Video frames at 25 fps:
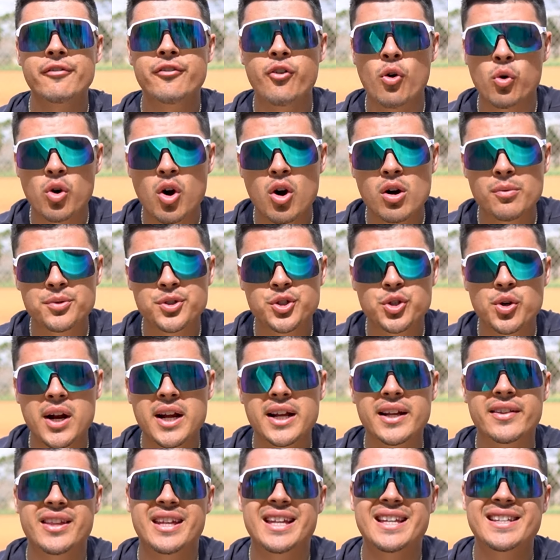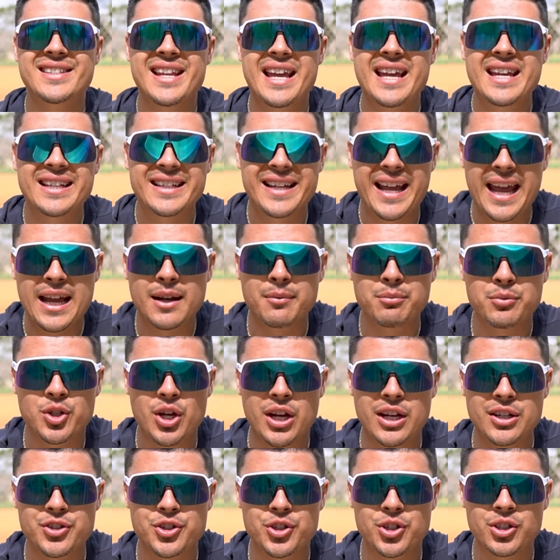Forearm strength is a game
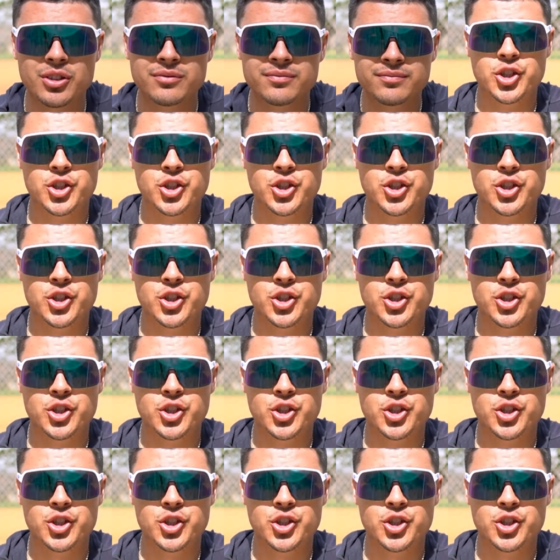changer.